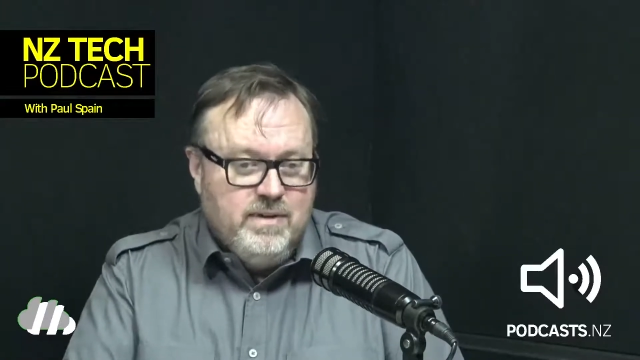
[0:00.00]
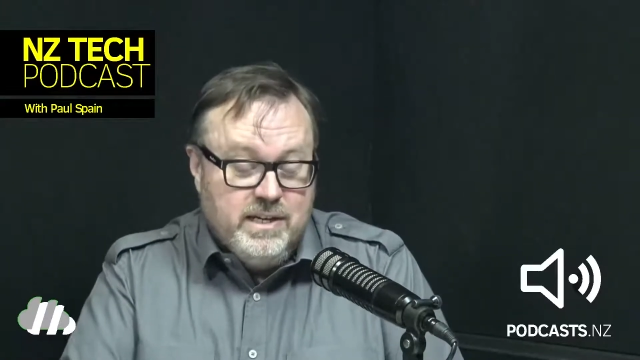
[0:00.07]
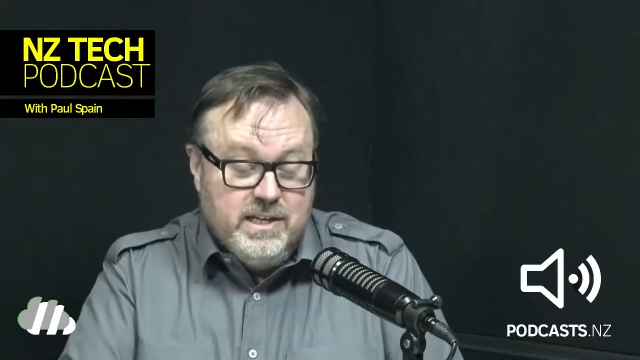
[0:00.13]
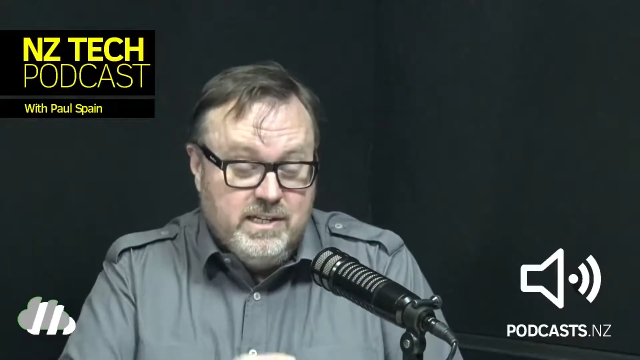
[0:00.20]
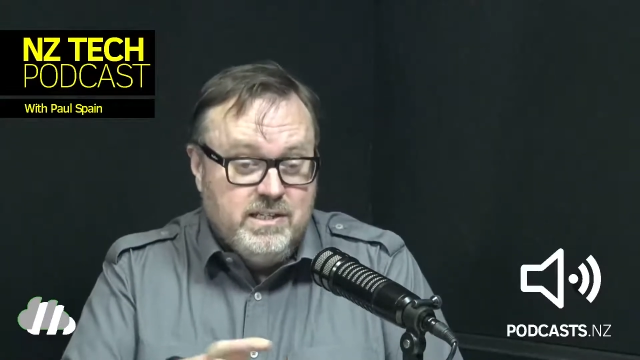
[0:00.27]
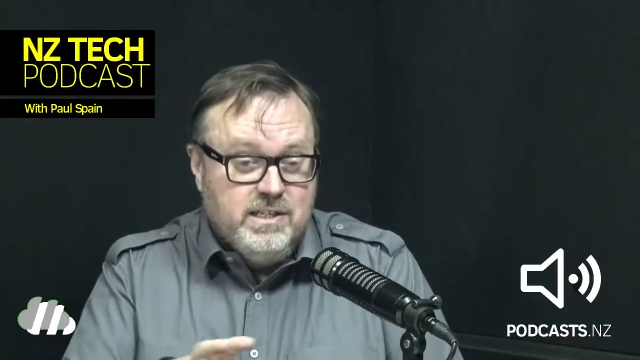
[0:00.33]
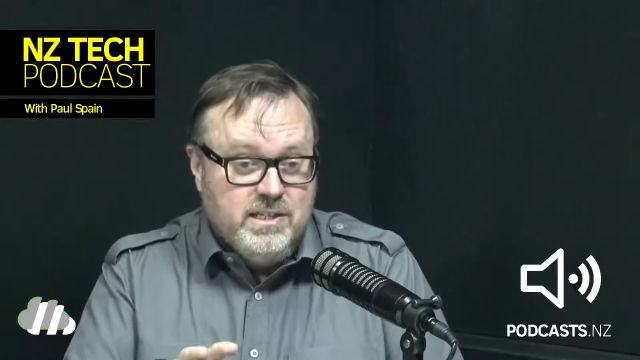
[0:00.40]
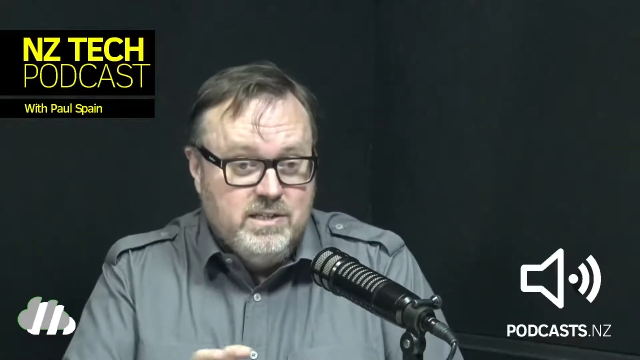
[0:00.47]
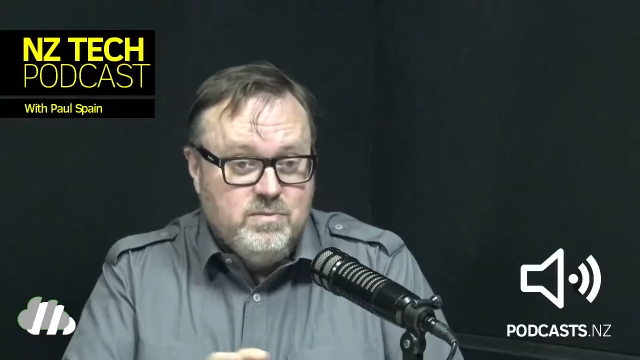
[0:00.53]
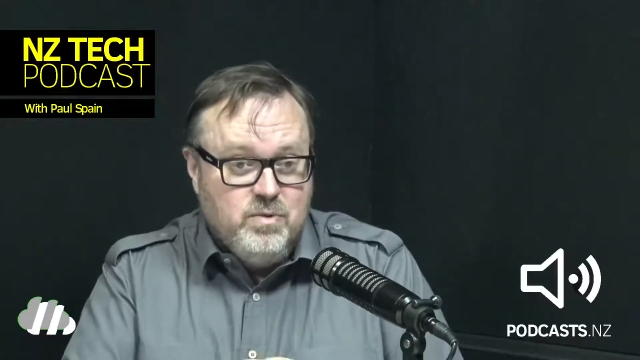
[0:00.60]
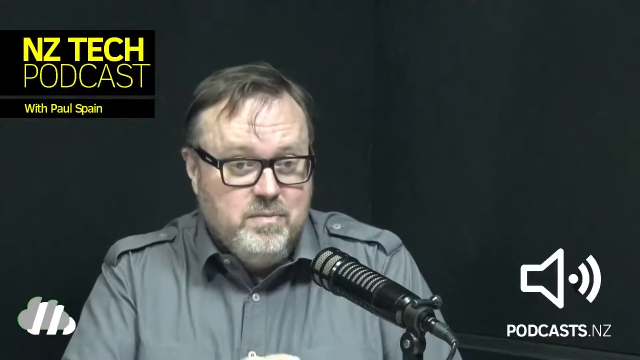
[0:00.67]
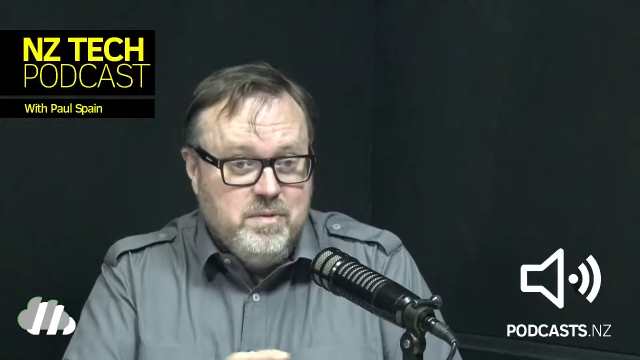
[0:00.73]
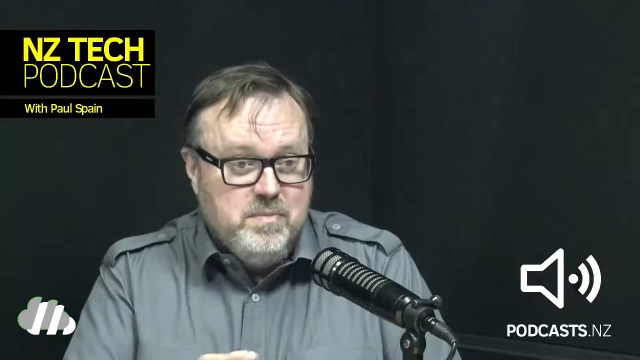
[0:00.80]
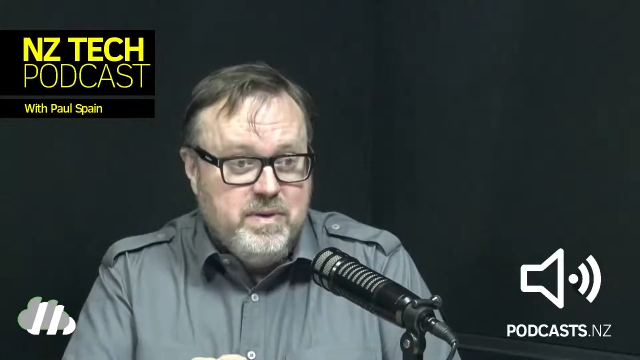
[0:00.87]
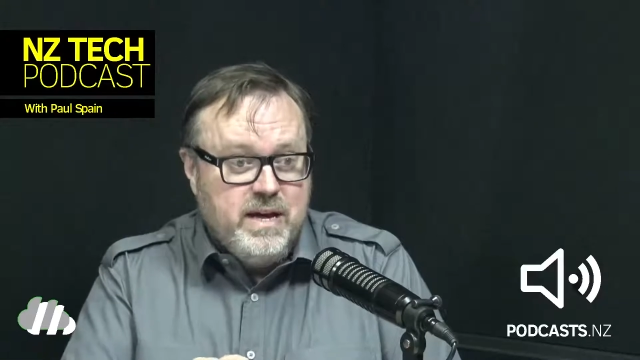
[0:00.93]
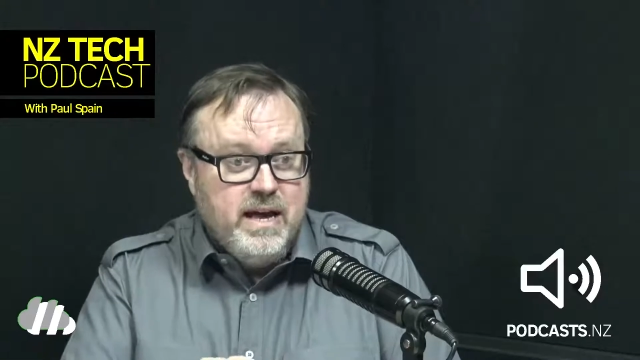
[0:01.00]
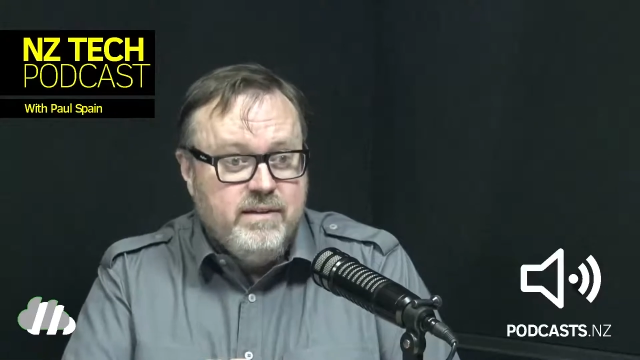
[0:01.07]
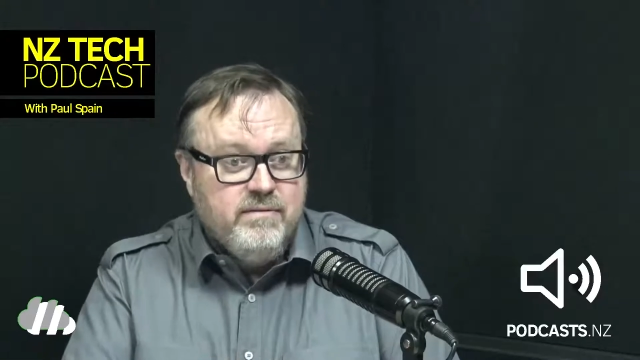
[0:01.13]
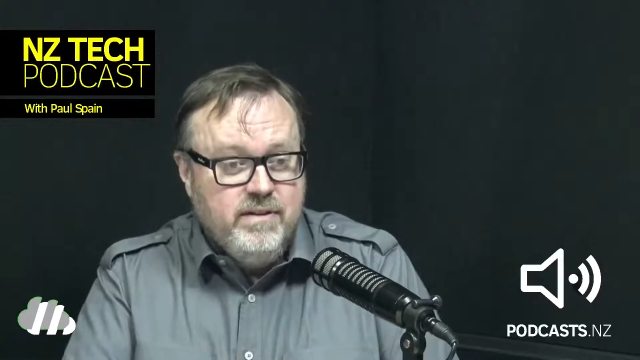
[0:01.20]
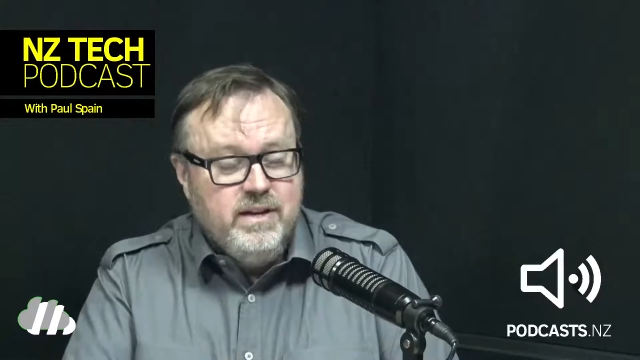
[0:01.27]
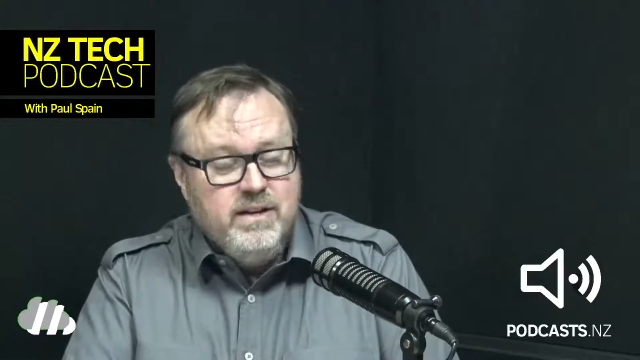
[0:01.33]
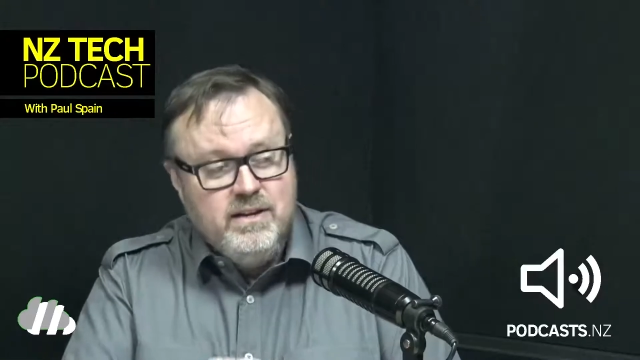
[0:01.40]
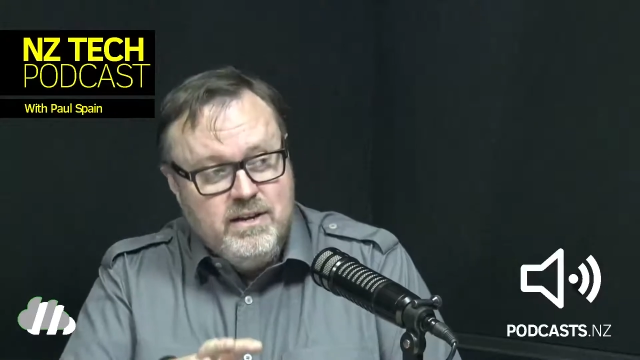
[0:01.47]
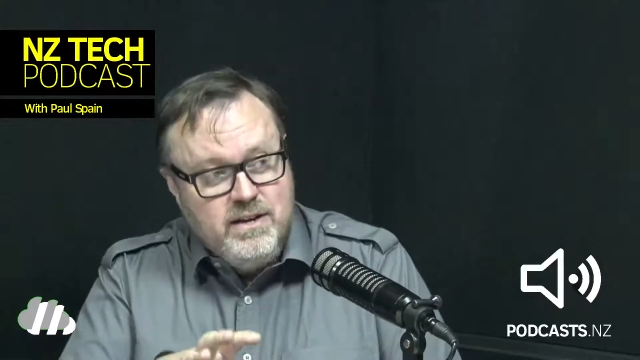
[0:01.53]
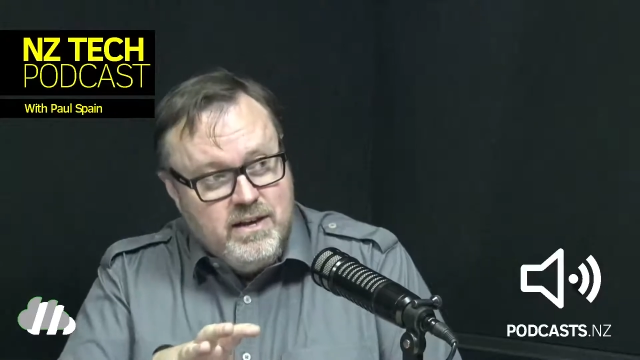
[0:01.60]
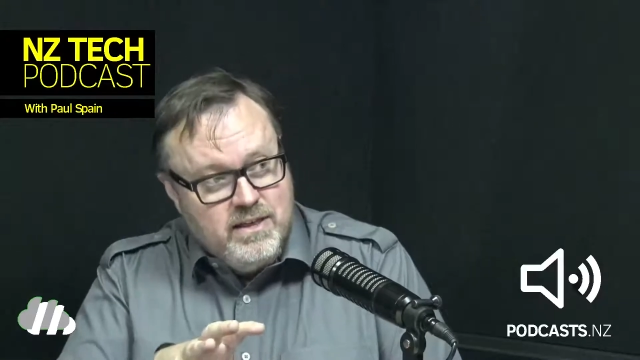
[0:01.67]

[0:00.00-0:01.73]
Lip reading: I guess this is probably part of it,